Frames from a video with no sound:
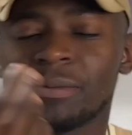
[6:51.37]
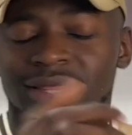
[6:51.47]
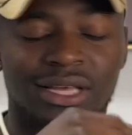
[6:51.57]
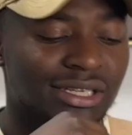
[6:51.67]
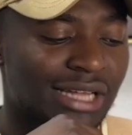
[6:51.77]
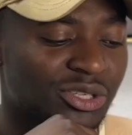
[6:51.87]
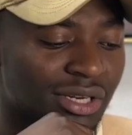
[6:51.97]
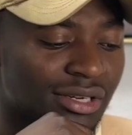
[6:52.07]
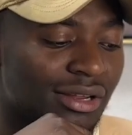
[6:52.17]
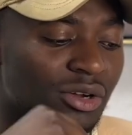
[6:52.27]
I think it's actually
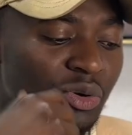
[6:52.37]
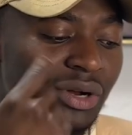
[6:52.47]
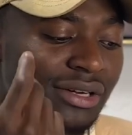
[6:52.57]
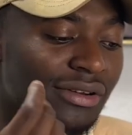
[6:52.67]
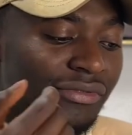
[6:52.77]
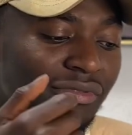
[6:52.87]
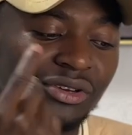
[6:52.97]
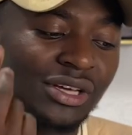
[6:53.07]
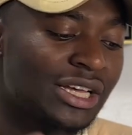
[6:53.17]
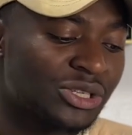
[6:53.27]
really cool and really fun.
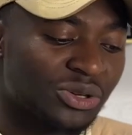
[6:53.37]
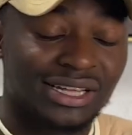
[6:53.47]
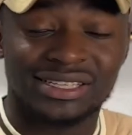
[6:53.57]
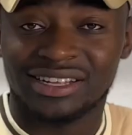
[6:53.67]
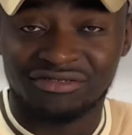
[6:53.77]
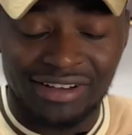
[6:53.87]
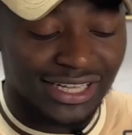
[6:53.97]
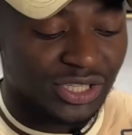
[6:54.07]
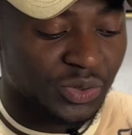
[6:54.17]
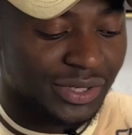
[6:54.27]
So let's get right
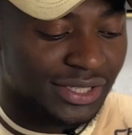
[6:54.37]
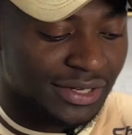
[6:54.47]
into it.